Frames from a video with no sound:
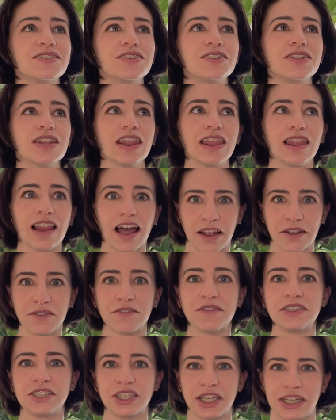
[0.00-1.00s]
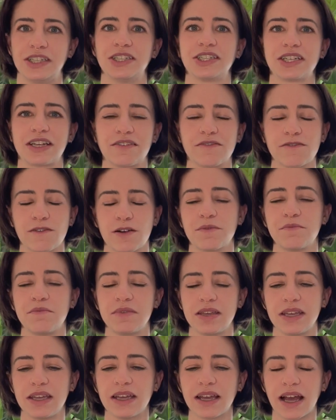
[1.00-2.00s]
life-changing for
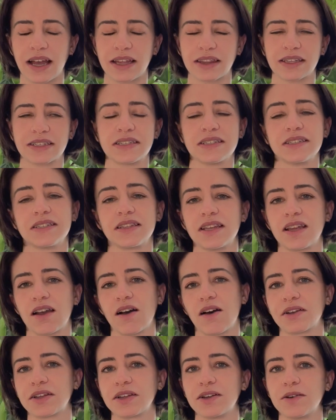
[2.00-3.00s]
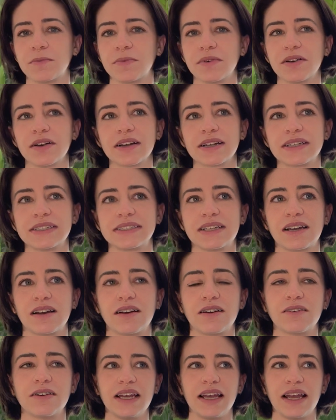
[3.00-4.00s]
me. I listened to the audiobook,
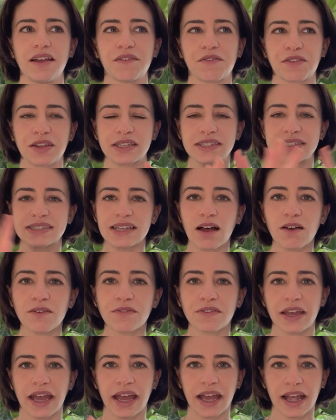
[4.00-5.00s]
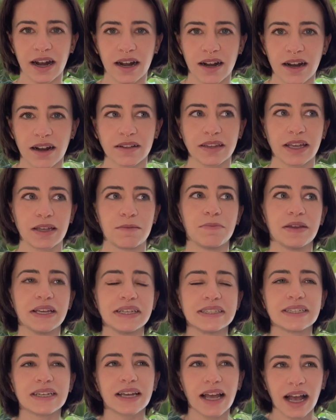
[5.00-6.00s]
so if the self-care, like
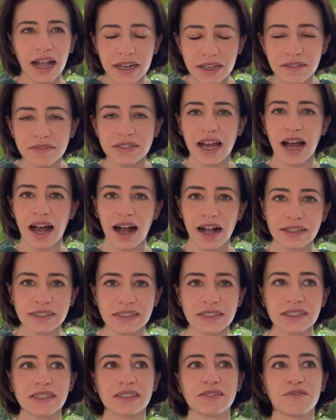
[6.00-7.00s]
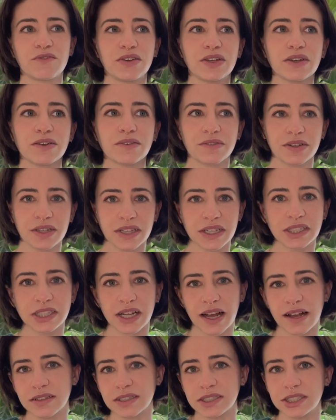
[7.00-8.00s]
basic kind of tasks feel really
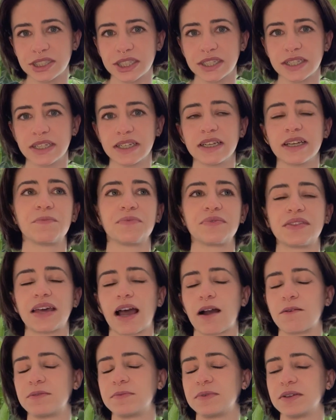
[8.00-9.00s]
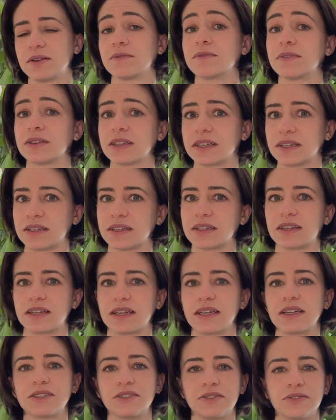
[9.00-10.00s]
challenging, that would be a really good
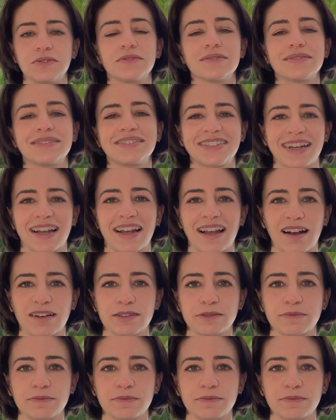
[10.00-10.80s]
thing to check out.